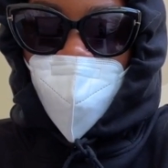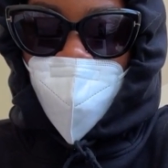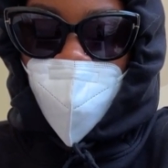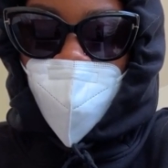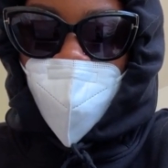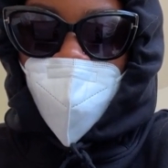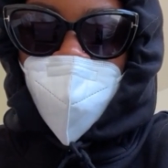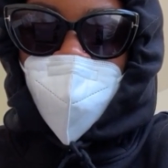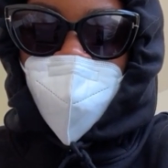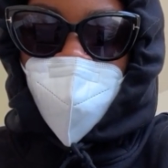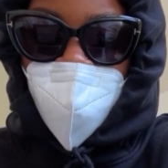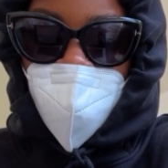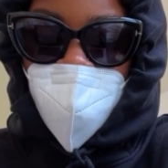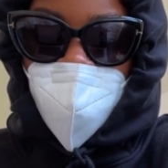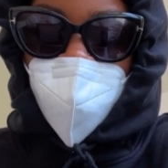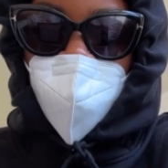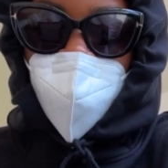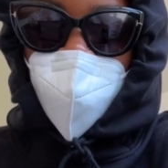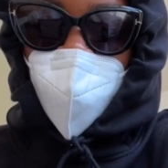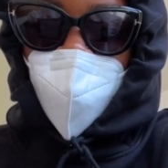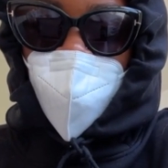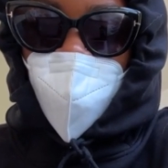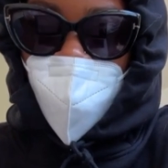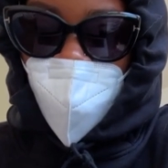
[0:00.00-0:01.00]
don't be
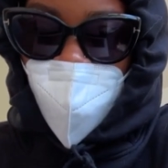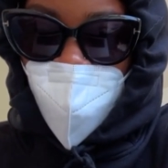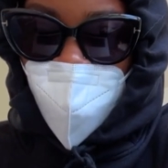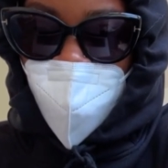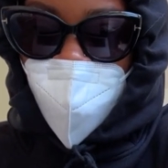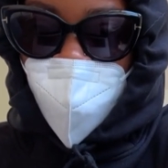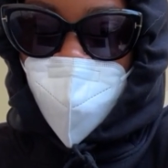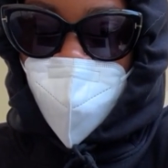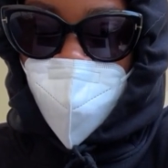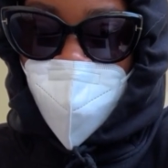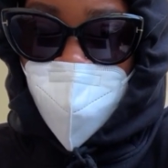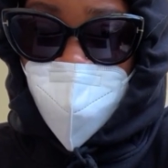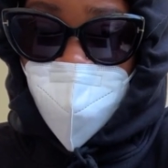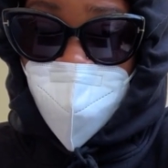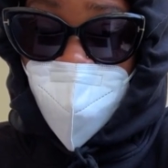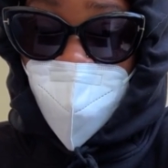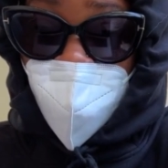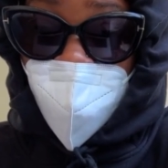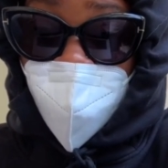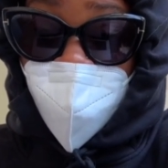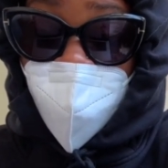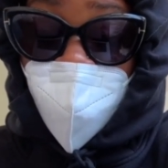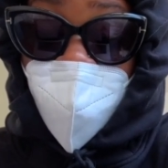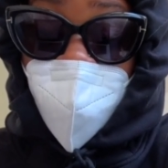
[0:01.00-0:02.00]
too hard on
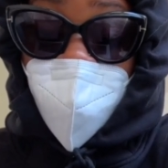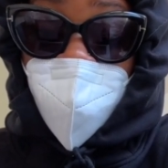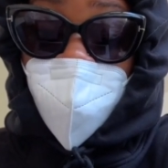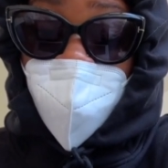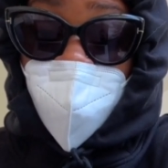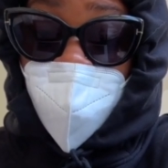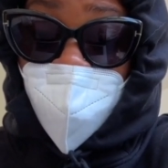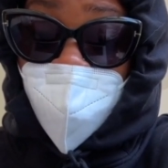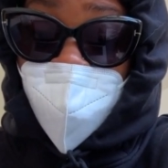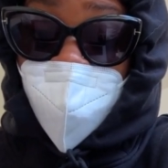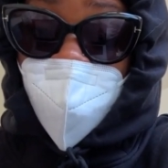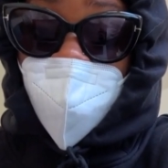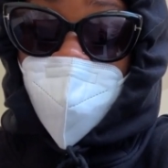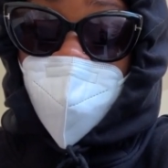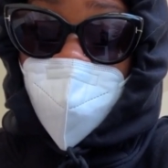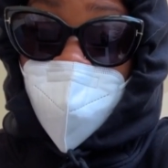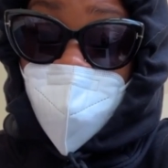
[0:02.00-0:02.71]
yourself and give